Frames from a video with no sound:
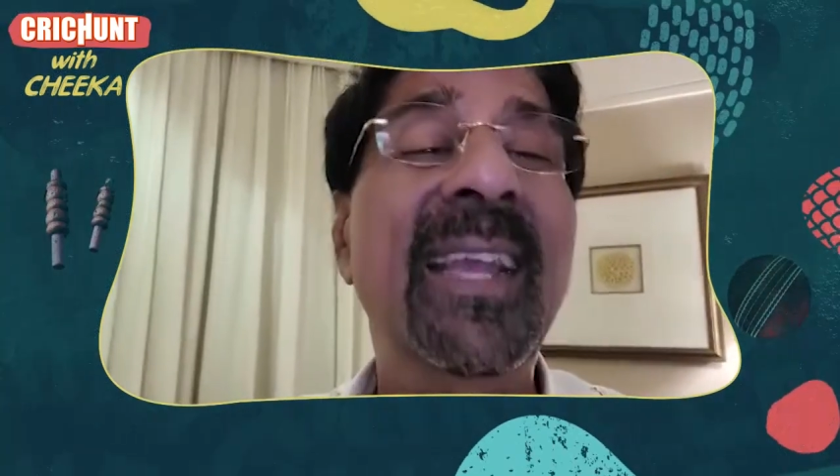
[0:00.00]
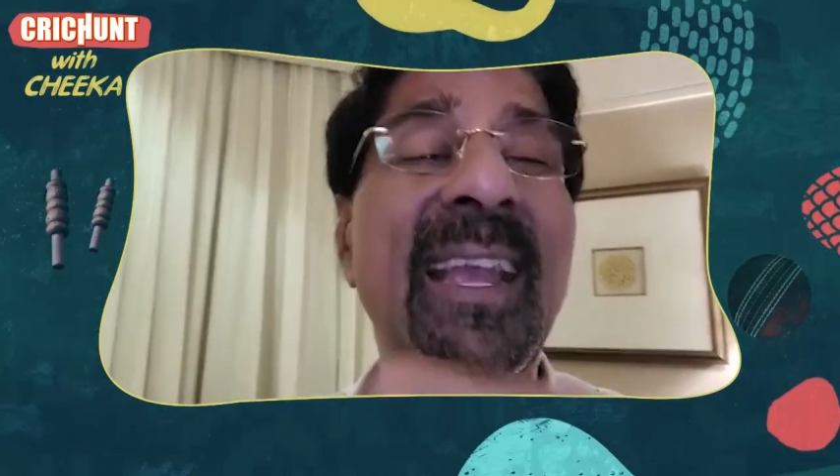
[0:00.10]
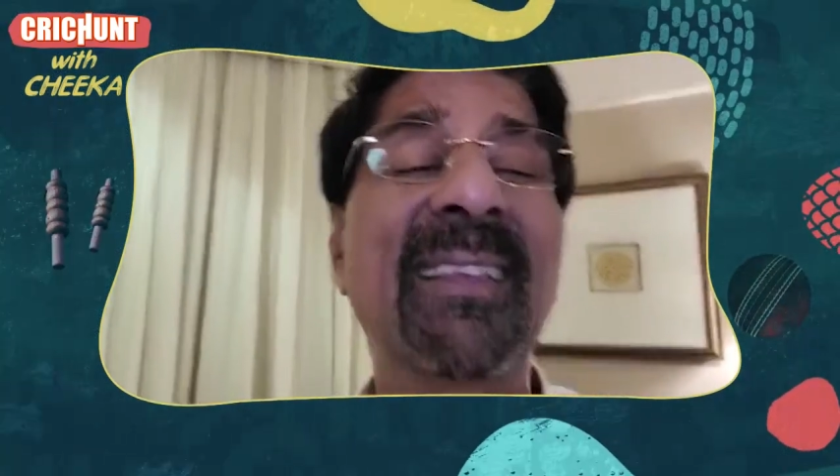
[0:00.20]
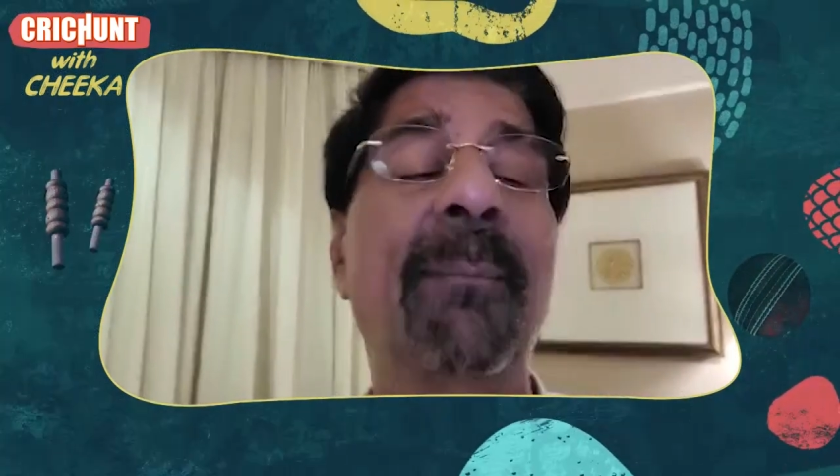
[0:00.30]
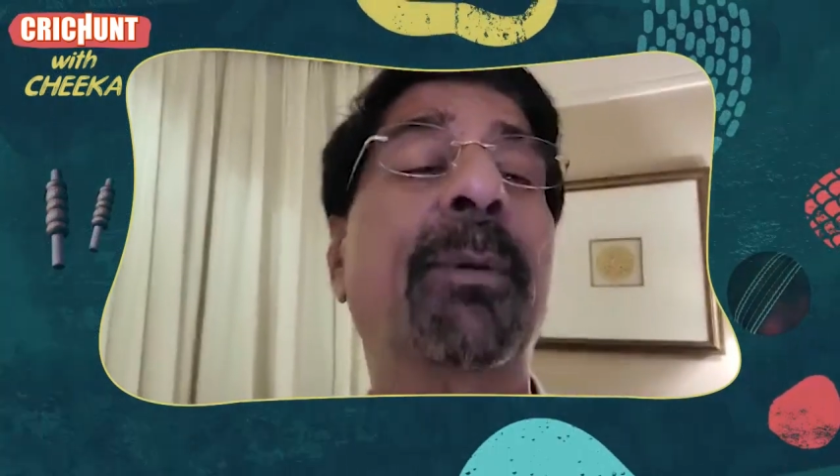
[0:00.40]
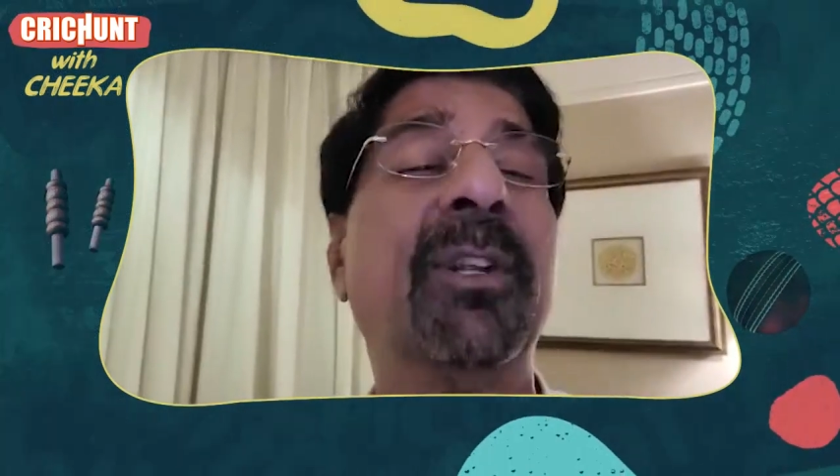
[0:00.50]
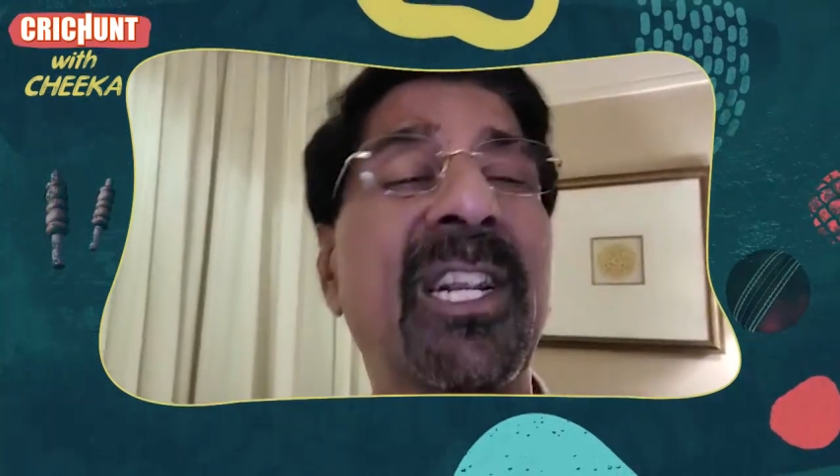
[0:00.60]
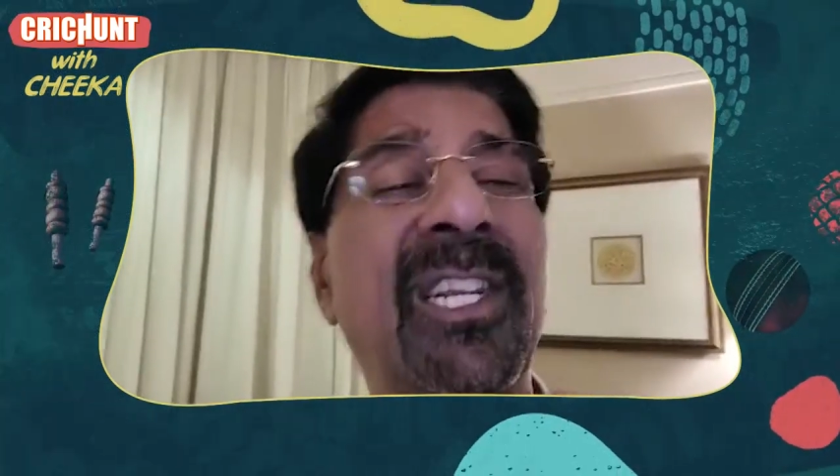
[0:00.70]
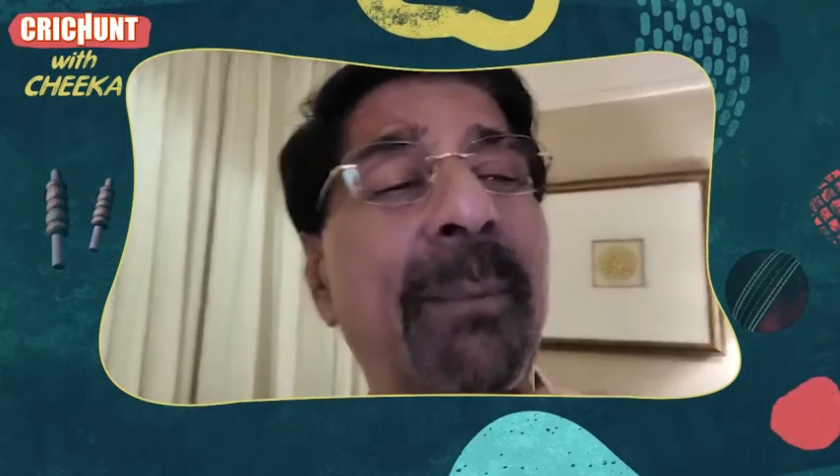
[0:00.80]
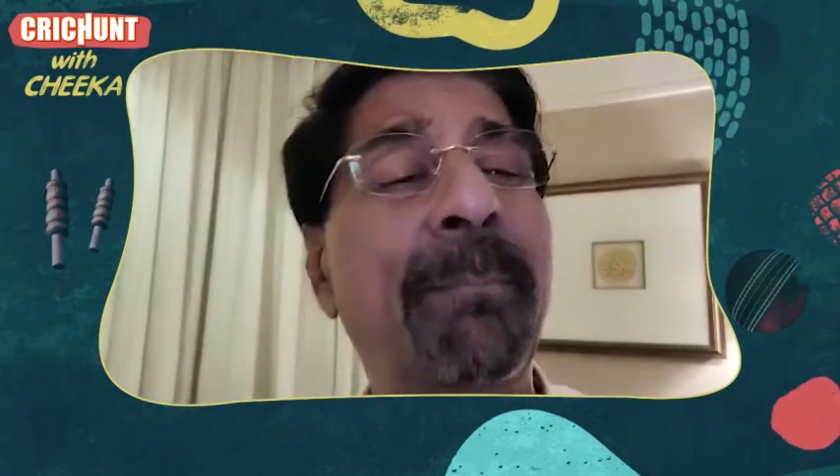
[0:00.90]
He is a
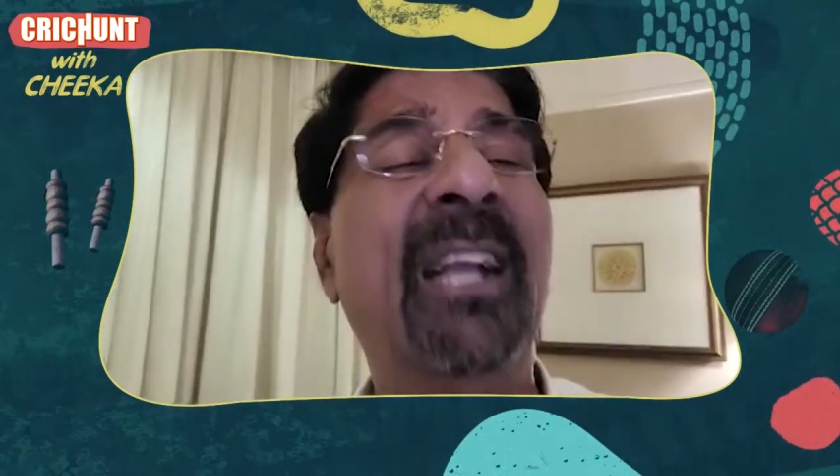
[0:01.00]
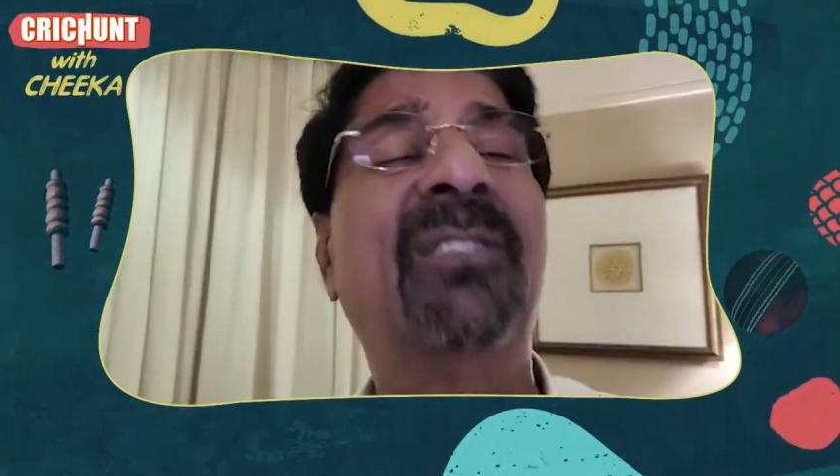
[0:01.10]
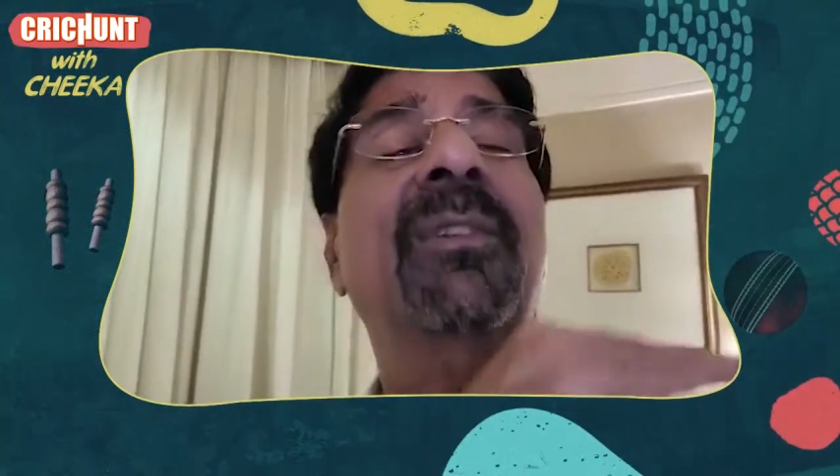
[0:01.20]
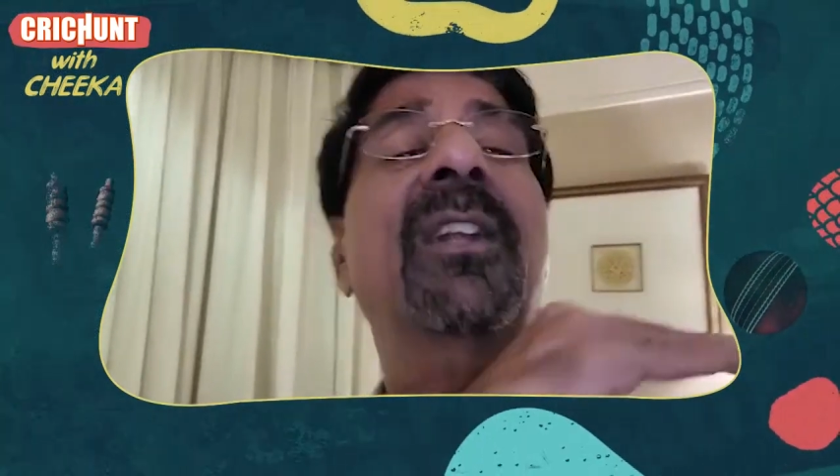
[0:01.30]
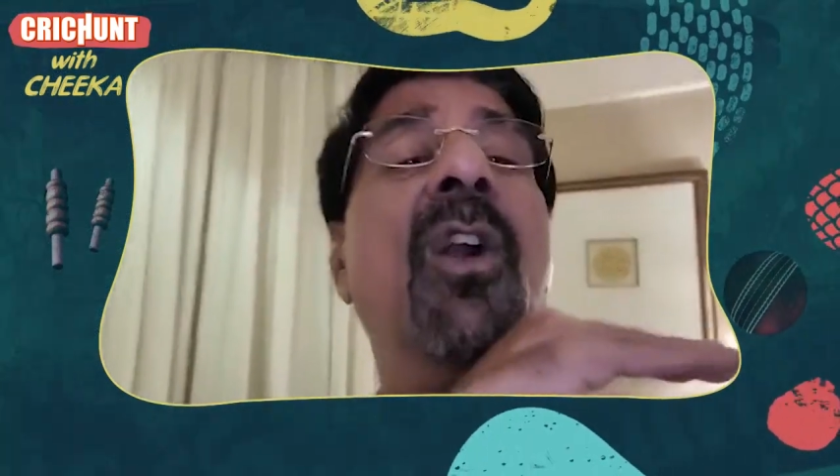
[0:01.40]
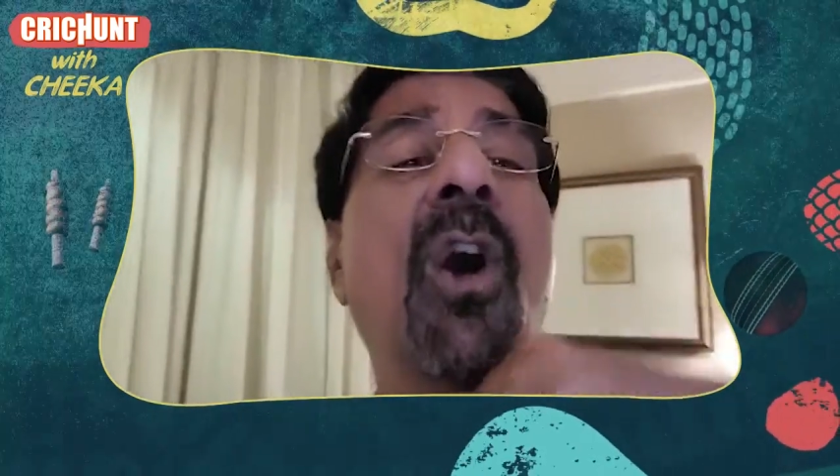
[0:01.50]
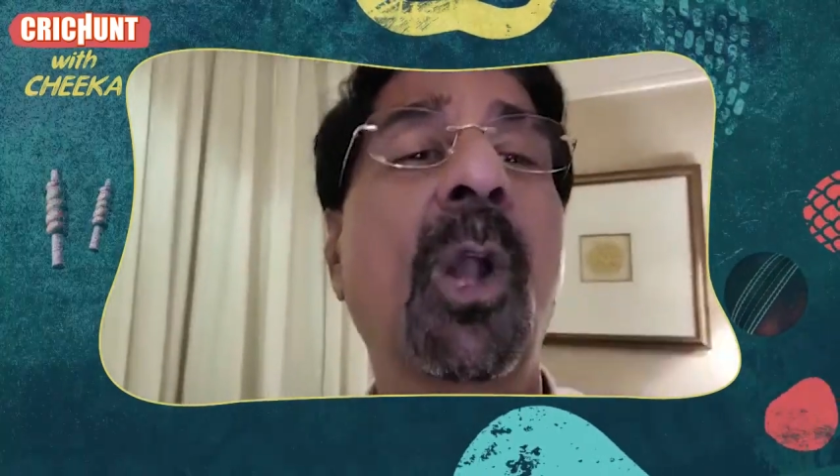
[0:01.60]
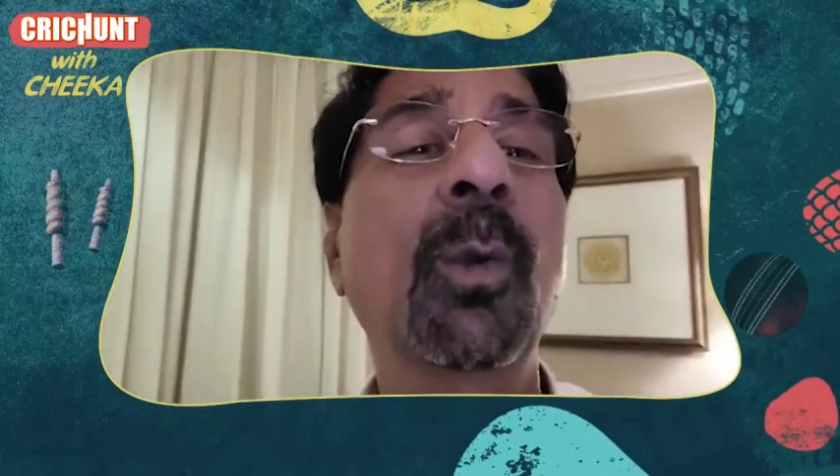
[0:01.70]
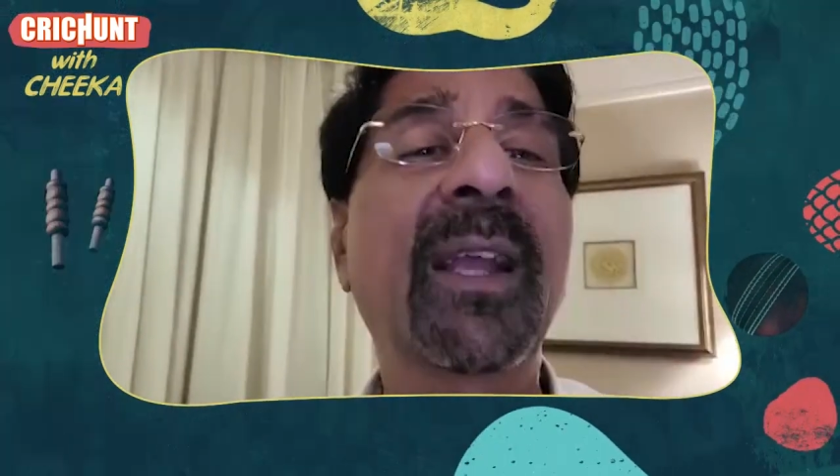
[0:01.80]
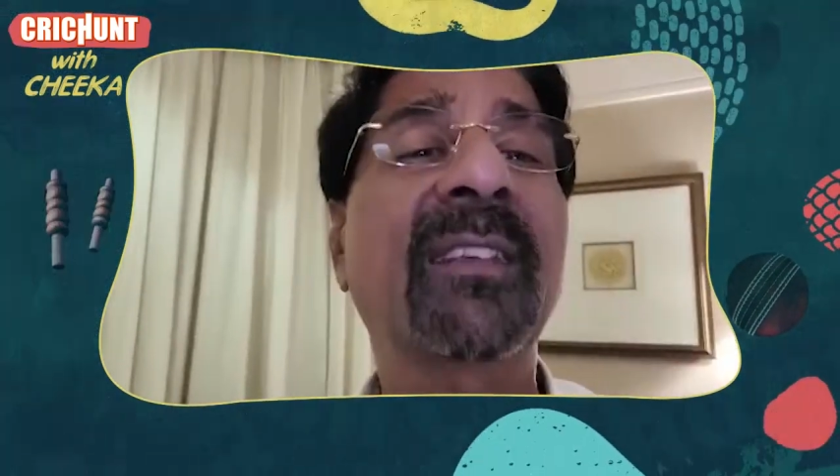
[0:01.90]
potential match winner
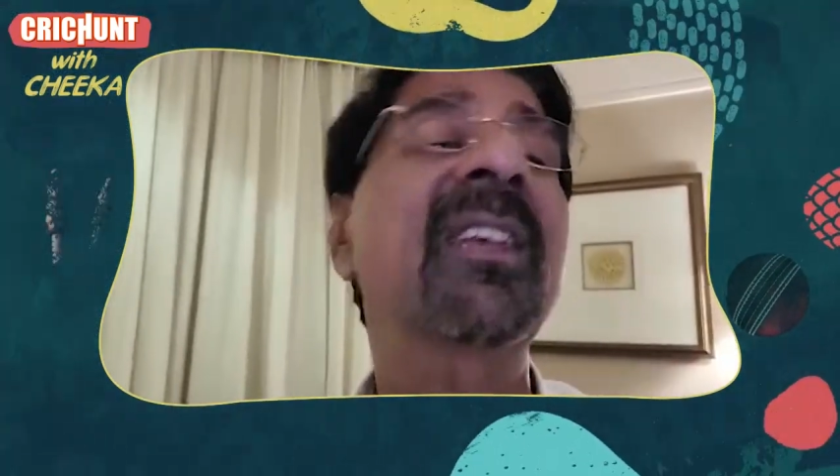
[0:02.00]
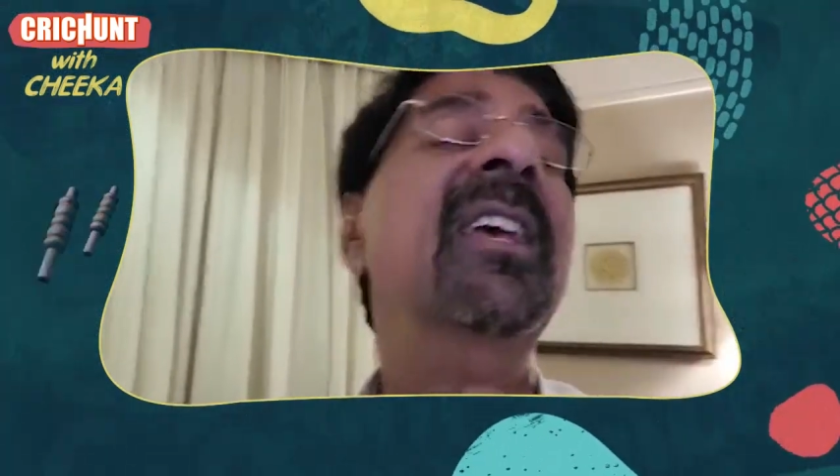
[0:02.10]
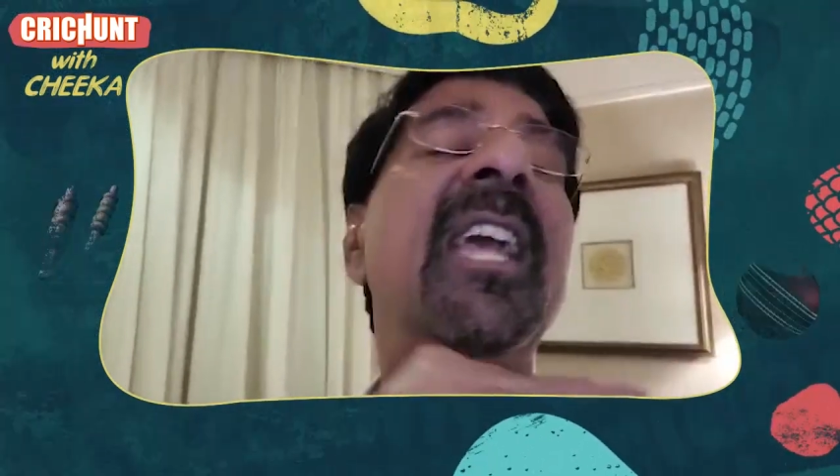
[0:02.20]
always.